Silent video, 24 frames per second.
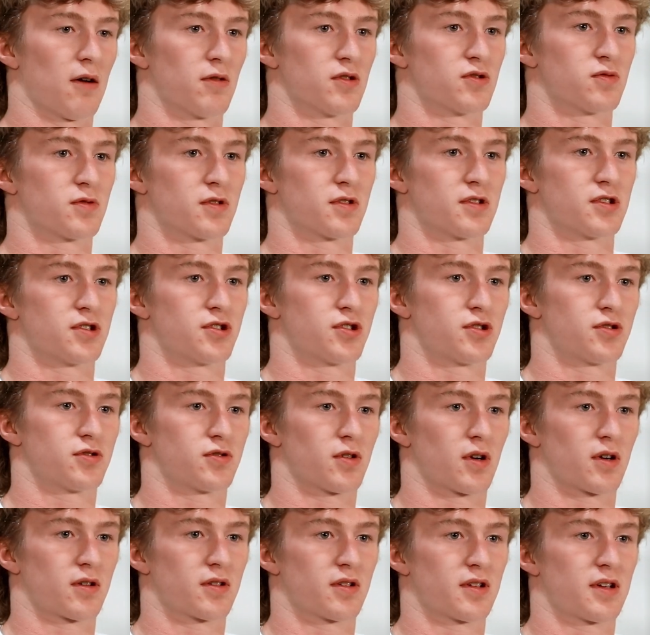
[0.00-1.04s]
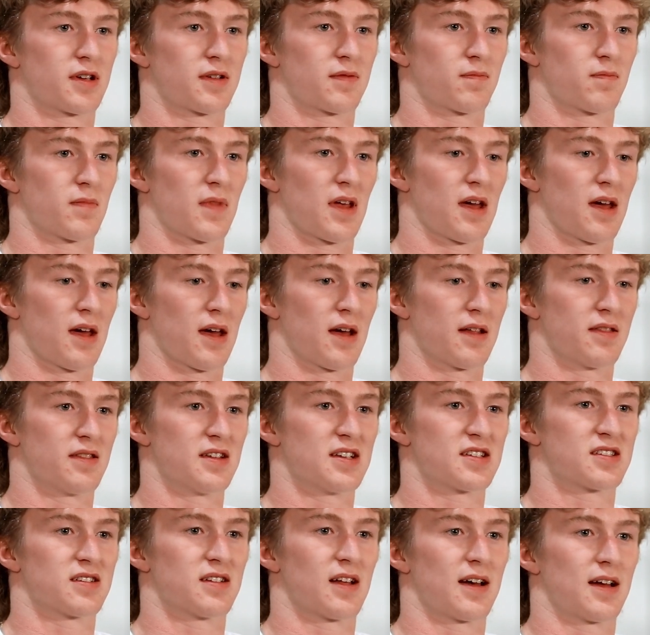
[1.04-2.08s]
I was really struggling,
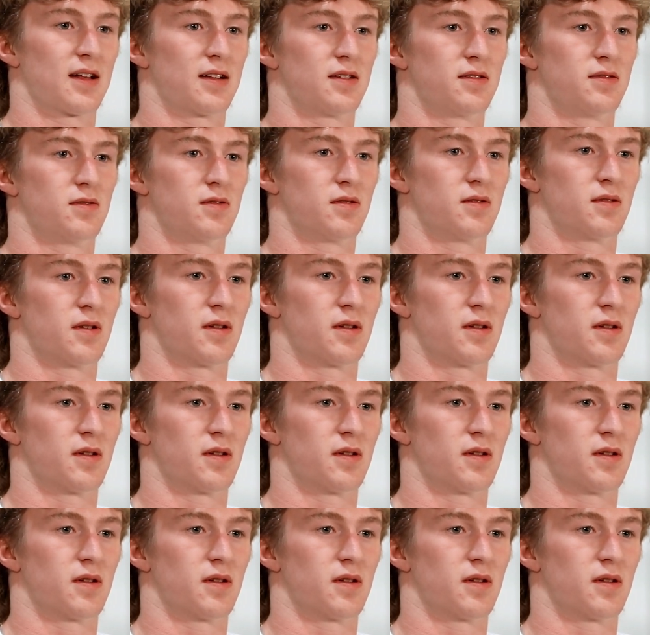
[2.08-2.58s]
and this led